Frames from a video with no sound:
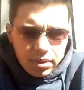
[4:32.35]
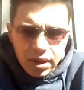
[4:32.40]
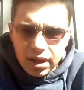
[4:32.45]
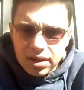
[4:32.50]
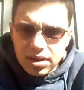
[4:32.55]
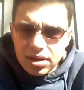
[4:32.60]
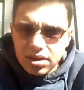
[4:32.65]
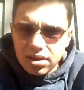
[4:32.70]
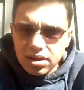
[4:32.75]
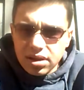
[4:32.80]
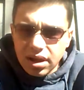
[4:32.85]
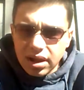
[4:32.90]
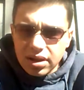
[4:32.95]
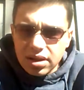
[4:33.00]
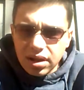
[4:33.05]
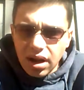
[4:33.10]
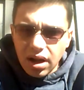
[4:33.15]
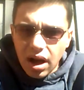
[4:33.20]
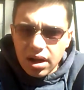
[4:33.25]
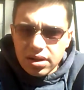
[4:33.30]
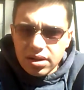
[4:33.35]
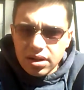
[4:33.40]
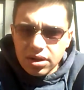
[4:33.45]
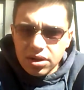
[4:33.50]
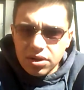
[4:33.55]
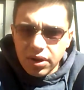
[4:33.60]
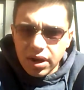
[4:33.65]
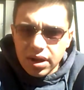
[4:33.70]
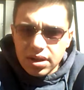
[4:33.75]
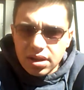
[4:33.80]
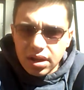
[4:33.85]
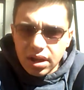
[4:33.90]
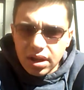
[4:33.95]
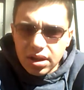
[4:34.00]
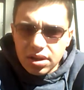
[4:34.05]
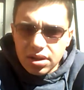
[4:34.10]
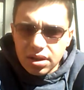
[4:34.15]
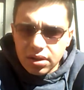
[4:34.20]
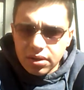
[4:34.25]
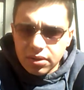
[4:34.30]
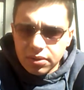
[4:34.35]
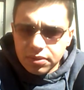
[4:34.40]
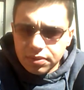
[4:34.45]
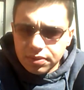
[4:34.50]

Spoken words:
gets lost in translation.